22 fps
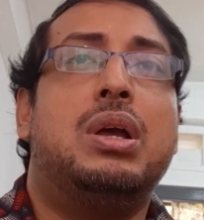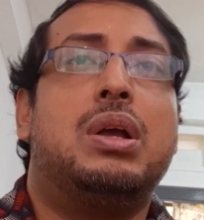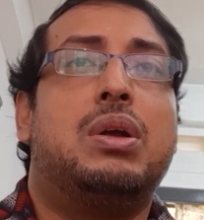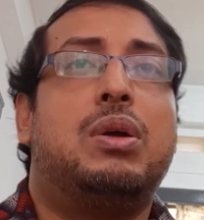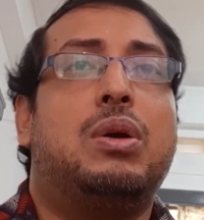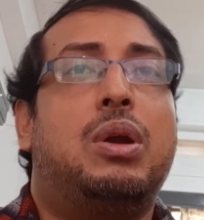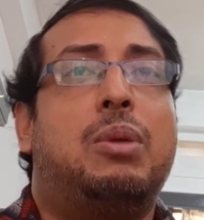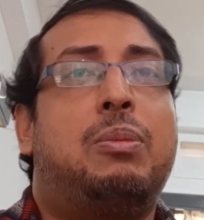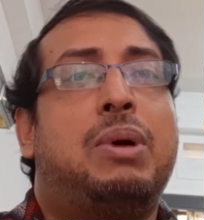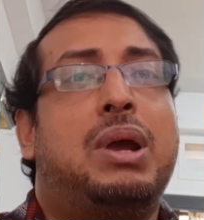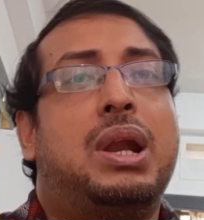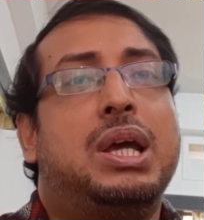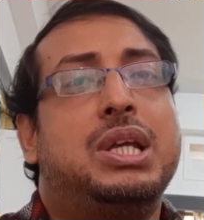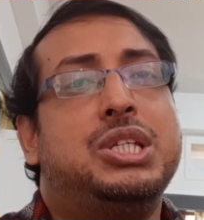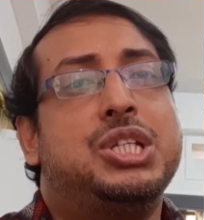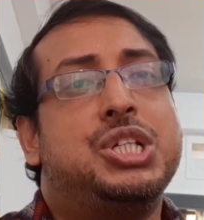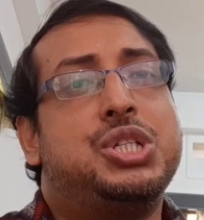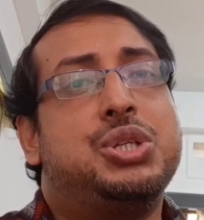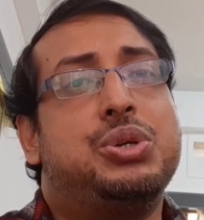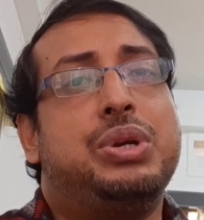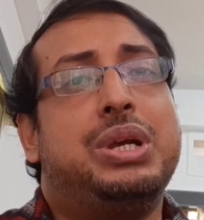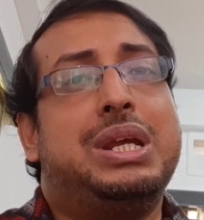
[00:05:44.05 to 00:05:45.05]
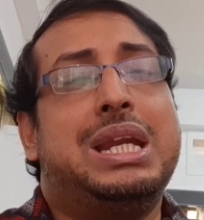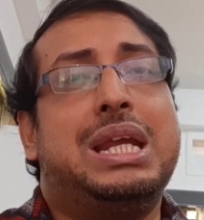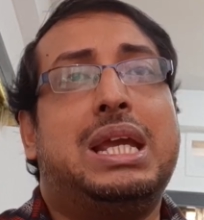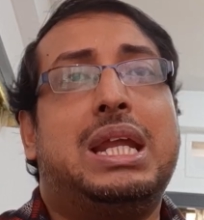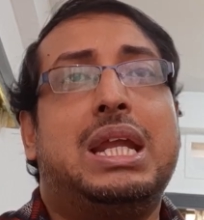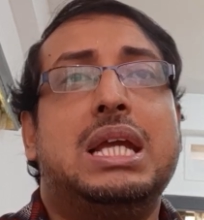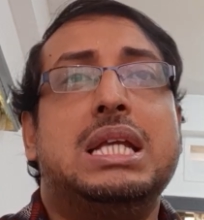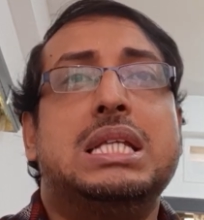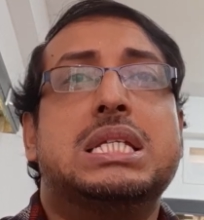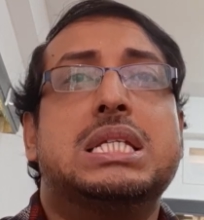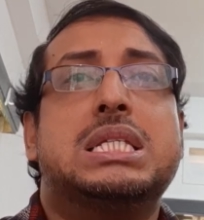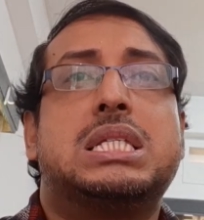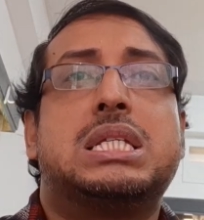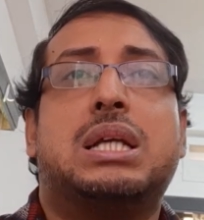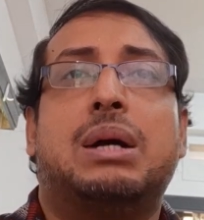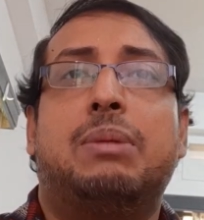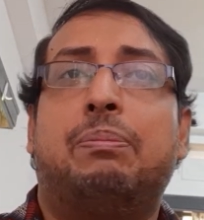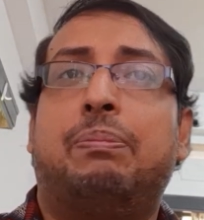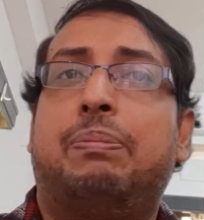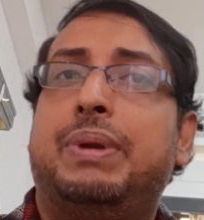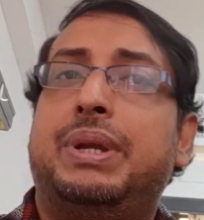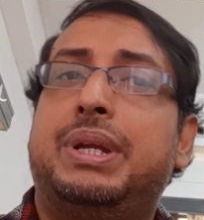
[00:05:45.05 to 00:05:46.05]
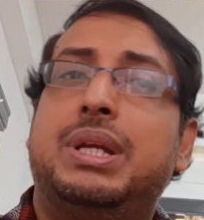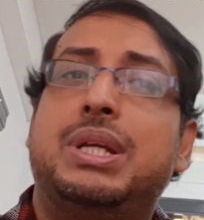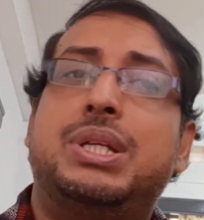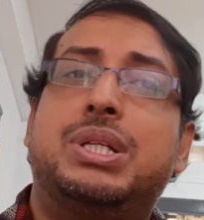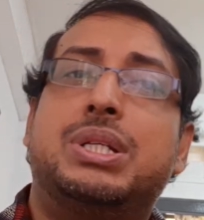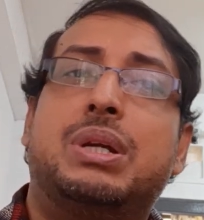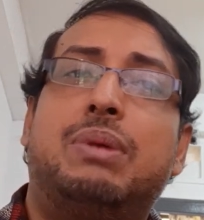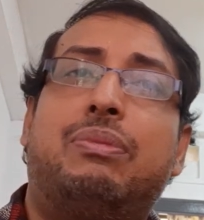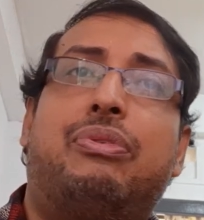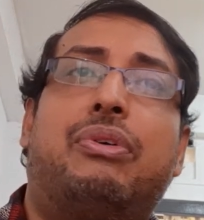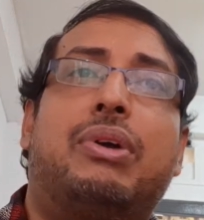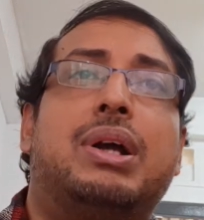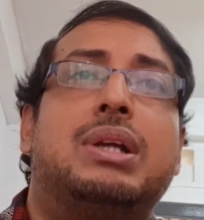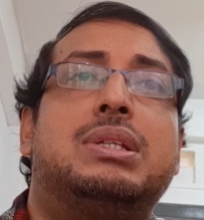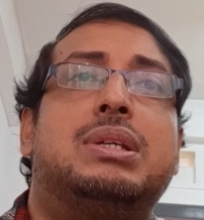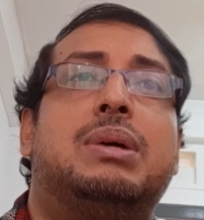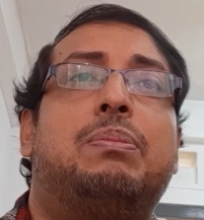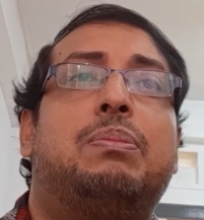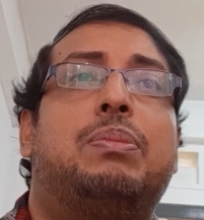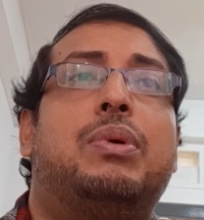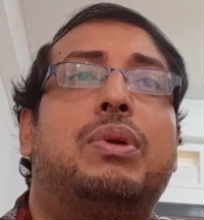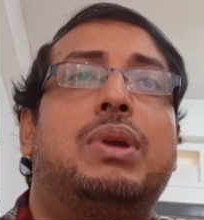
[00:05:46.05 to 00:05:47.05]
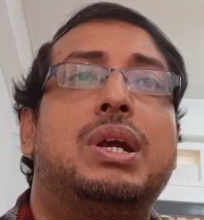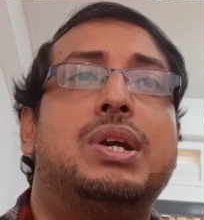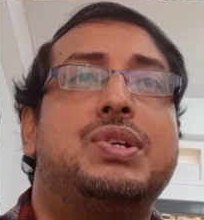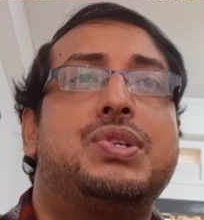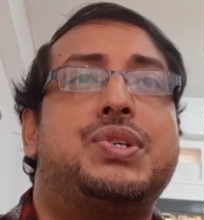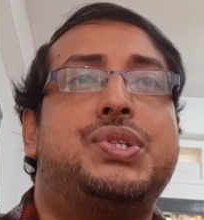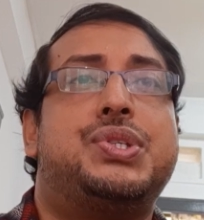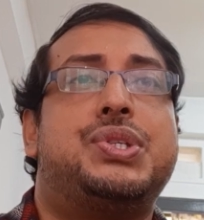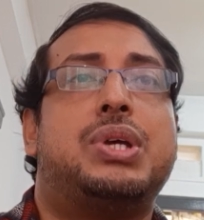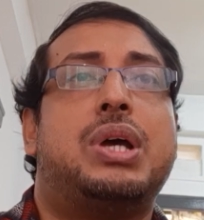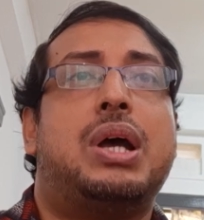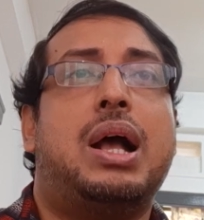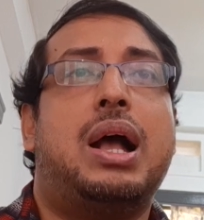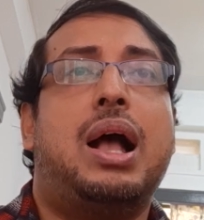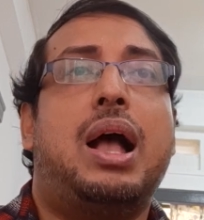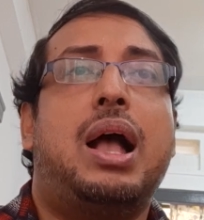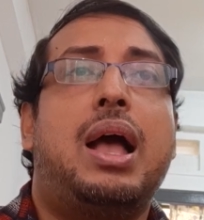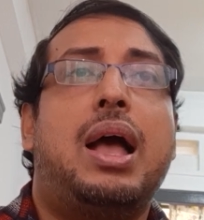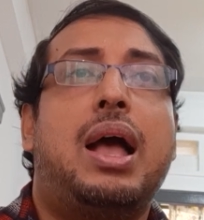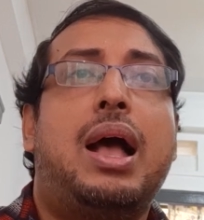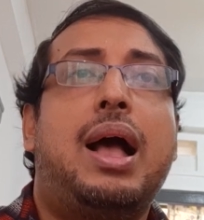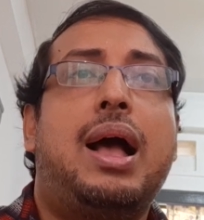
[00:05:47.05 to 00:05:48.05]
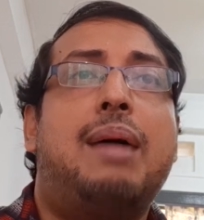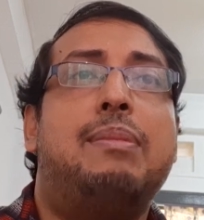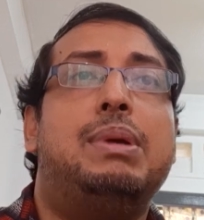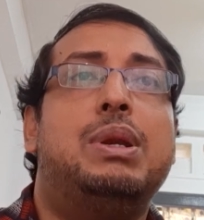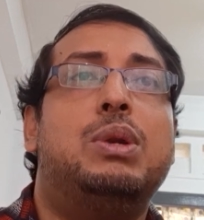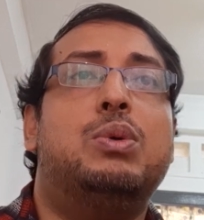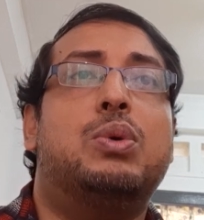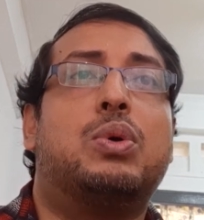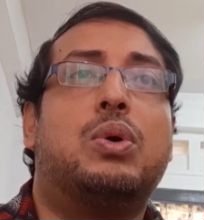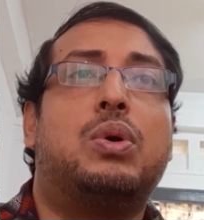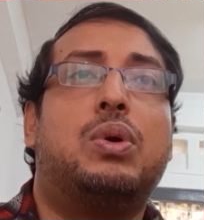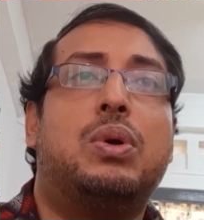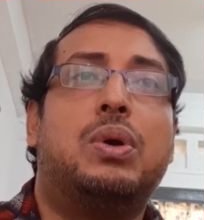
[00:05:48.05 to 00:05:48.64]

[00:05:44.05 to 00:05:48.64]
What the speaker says: Globalization increases competition. For example, let's have a look